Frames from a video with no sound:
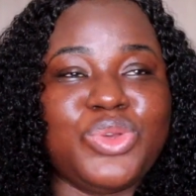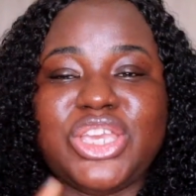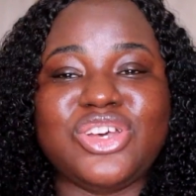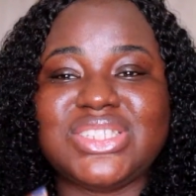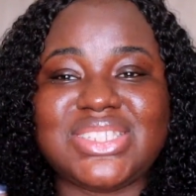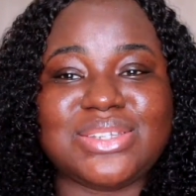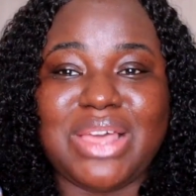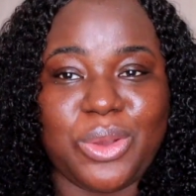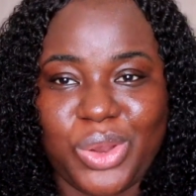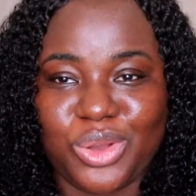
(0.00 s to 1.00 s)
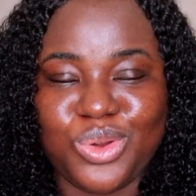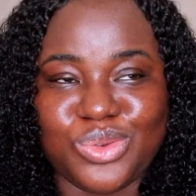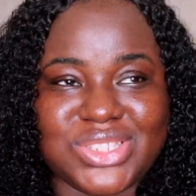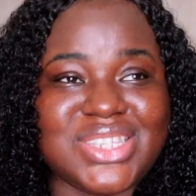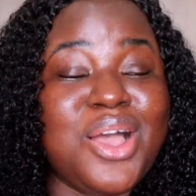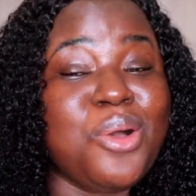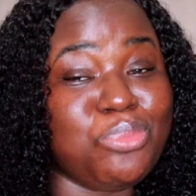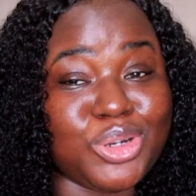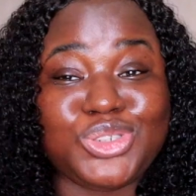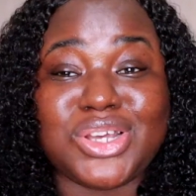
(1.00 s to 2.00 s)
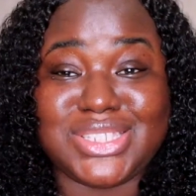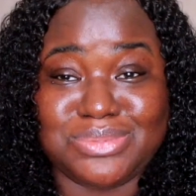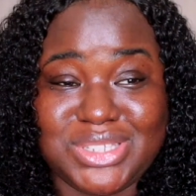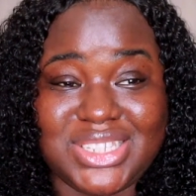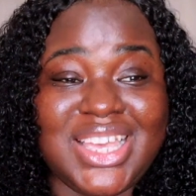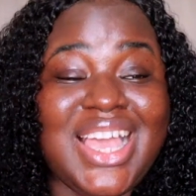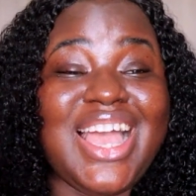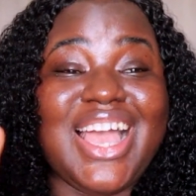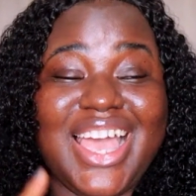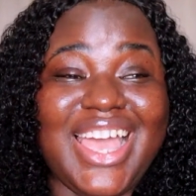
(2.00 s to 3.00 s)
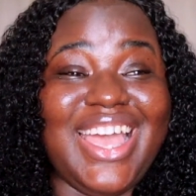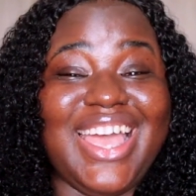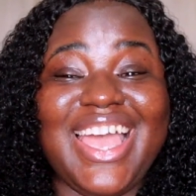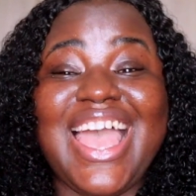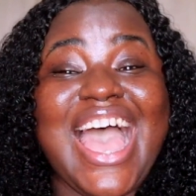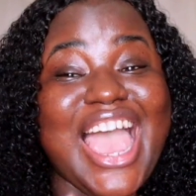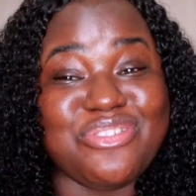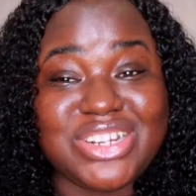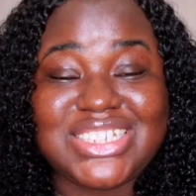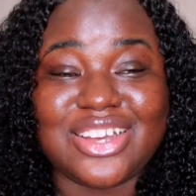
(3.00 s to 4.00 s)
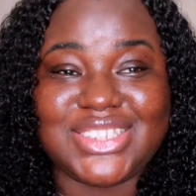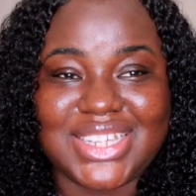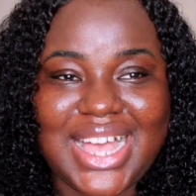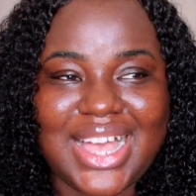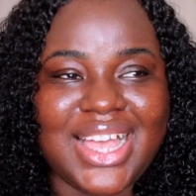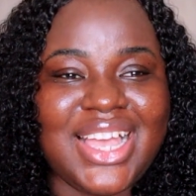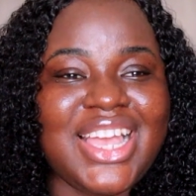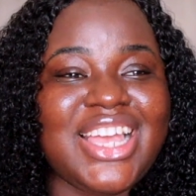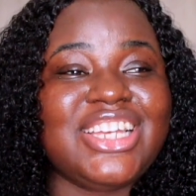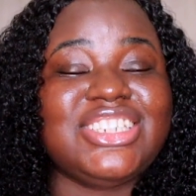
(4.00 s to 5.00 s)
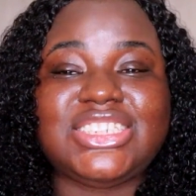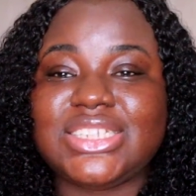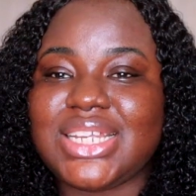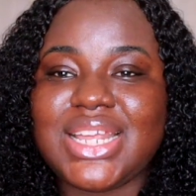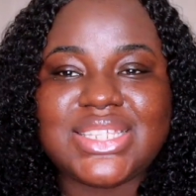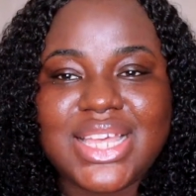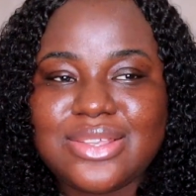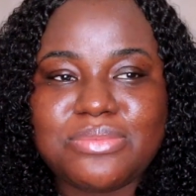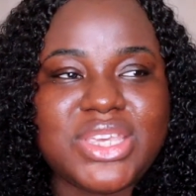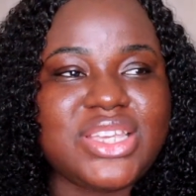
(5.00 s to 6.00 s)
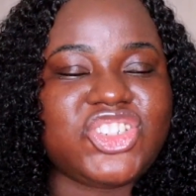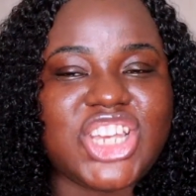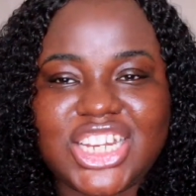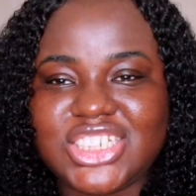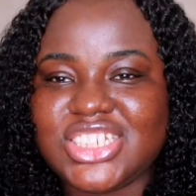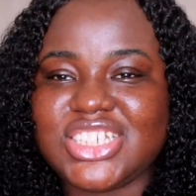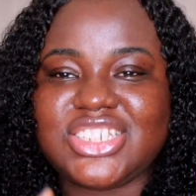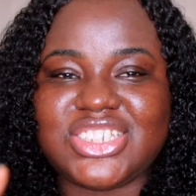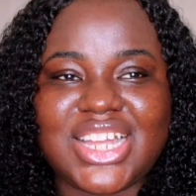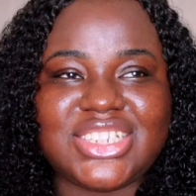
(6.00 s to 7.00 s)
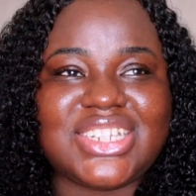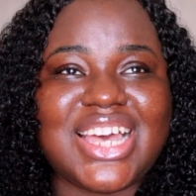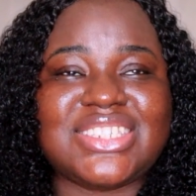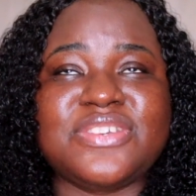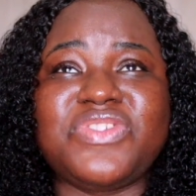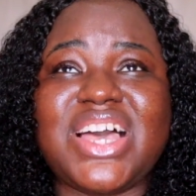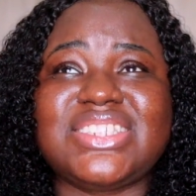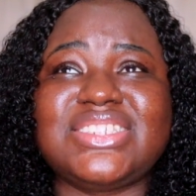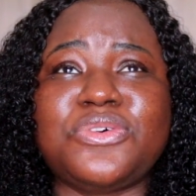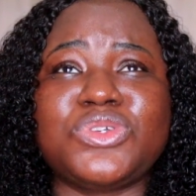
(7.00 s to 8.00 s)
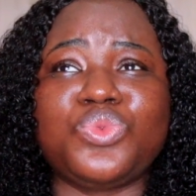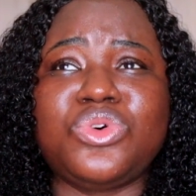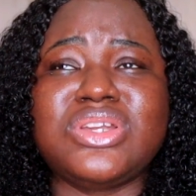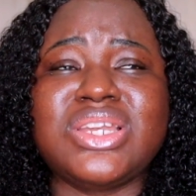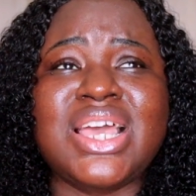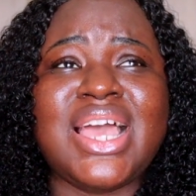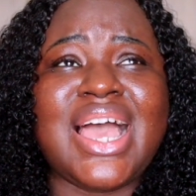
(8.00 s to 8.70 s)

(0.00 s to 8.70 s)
It doesn't seem like we're close, but trust me, I reached out to her. She started telling me, charge this, charge that. In fact, there was one,